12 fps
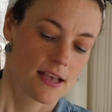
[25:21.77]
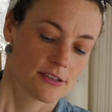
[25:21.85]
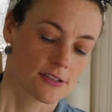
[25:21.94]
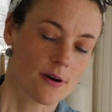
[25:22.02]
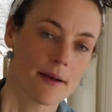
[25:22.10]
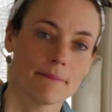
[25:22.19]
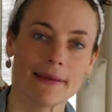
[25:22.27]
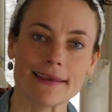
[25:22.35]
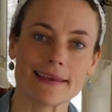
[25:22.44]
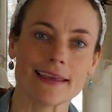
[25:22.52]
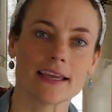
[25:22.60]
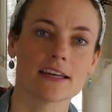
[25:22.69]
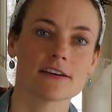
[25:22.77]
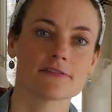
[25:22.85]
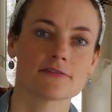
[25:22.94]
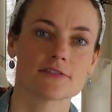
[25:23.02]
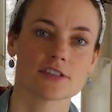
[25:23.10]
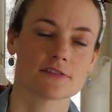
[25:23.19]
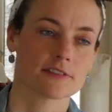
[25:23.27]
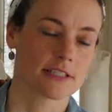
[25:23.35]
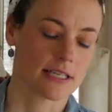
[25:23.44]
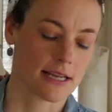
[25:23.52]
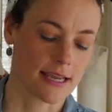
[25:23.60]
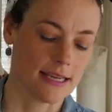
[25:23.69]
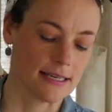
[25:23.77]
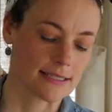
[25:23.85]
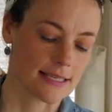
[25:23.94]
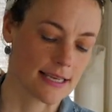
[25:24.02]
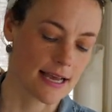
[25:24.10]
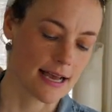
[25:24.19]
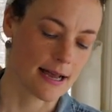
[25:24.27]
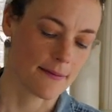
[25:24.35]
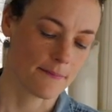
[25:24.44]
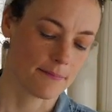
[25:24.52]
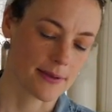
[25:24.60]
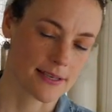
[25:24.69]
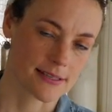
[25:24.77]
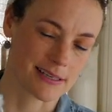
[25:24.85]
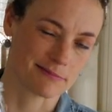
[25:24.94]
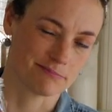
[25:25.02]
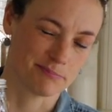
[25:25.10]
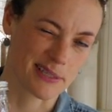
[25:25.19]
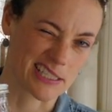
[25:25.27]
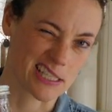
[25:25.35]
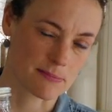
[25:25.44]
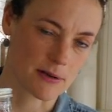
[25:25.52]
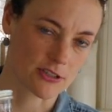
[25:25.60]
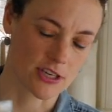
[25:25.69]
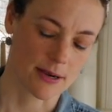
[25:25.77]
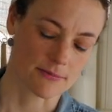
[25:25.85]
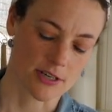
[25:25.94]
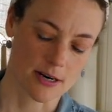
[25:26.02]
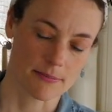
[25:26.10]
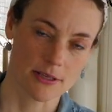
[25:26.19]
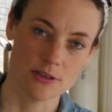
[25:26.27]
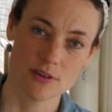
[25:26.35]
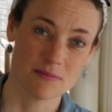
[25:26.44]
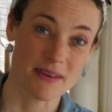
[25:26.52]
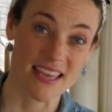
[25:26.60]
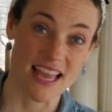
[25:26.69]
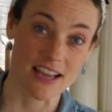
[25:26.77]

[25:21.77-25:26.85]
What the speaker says: So I'm making enough just for tonight because I picked a small jam jar, but you can make